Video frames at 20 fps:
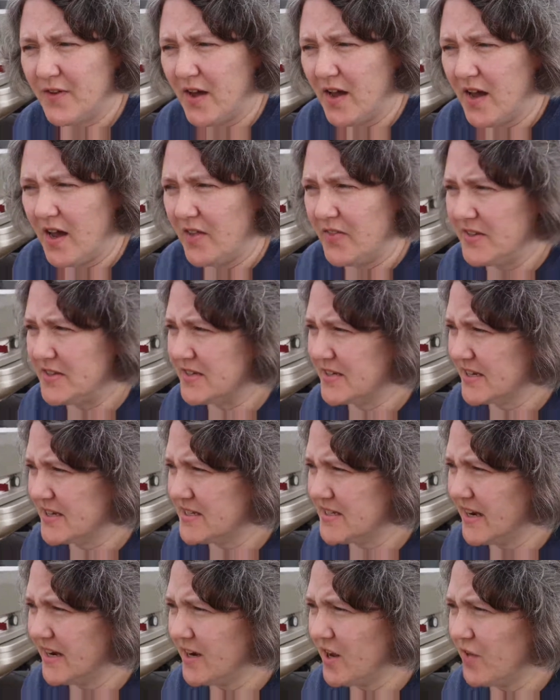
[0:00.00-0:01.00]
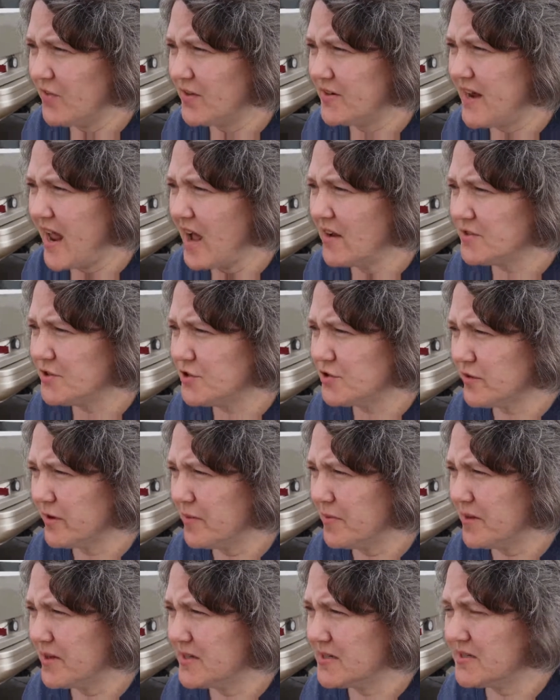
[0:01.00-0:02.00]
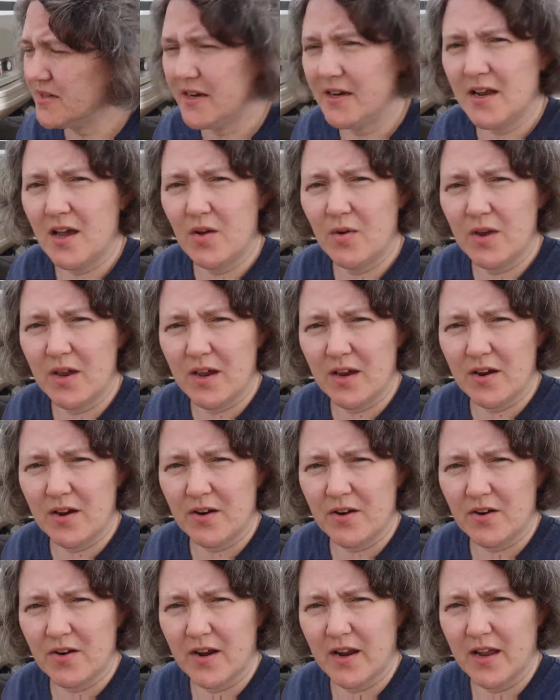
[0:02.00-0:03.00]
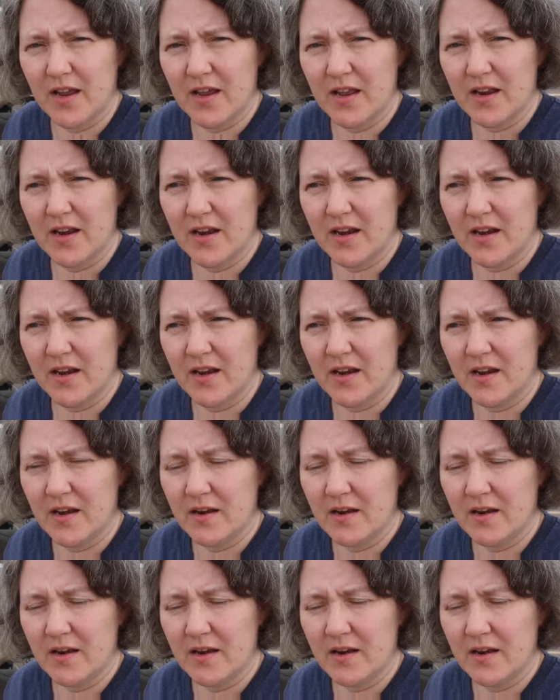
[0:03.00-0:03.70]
this casino, the Downstream Casino, here in,